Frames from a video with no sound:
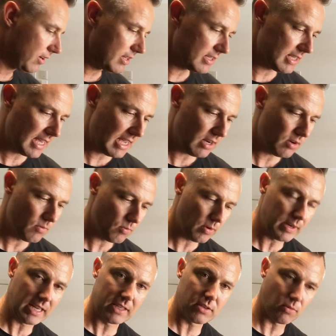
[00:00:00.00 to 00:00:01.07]
is then
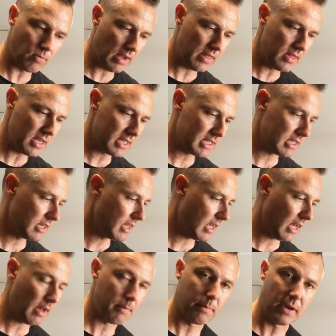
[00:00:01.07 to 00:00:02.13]
we need to run this
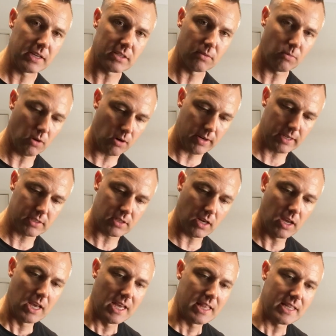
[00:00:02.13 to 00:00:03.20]
piece of wiring.
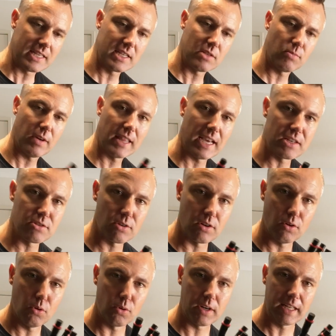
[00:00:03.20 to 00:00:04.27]
So this is where they sort
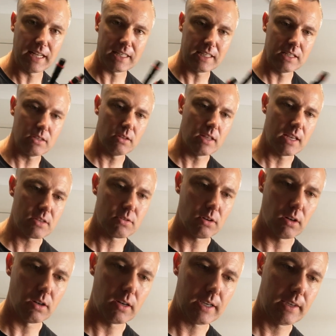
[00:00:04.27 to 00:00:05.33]
of all connect into. They're sort
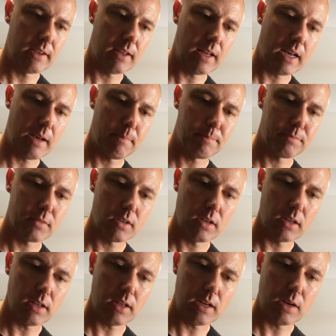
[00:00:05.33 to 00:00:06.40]
of like
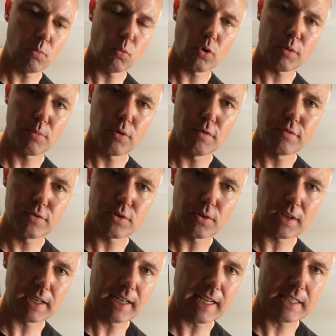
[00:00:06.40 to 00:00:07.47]
a waterproof sort
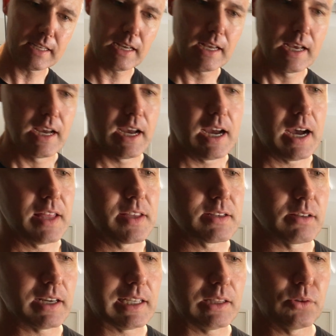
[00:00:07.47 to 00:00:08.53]
of connector, and there's
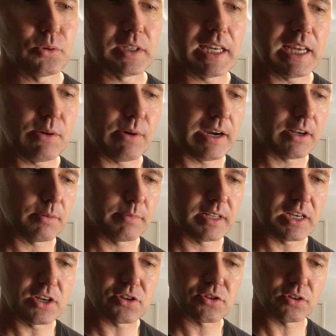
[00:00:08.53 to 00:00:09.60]
like a little keyway on them, and
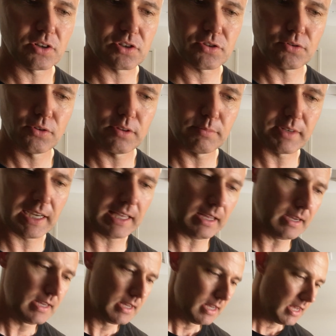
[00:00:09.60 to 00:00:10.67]
then you just sort of screw them
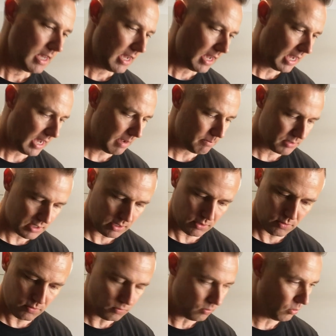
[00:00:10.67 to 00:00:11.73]
together.
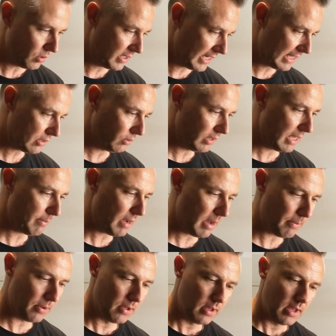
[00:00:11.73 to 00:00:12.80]
So we'll connect all them
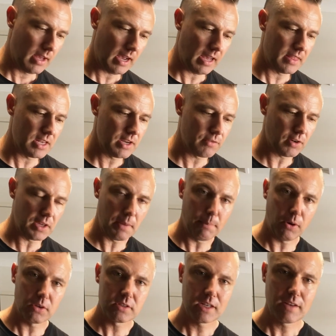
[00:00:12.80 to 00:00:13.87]
up, and then you've got your
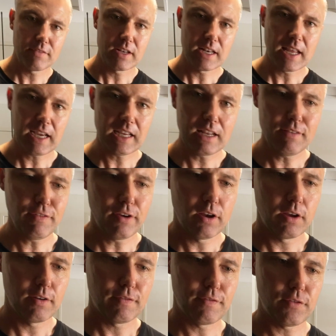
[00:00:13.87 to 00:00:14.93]
positive and negative
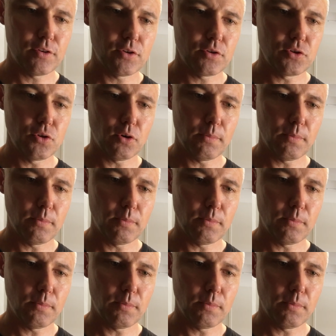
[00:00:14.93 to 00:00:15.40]
for your